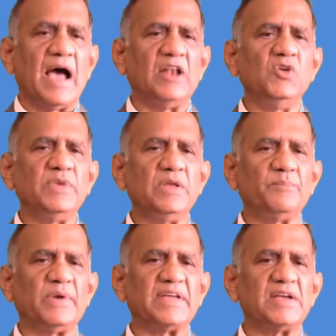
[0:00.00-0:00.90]

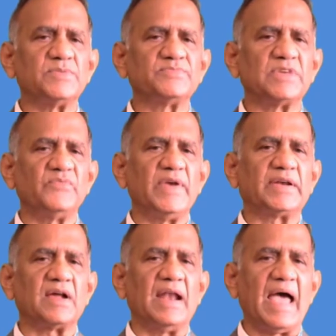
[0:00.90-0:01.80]
aluminum, potassium sulfate.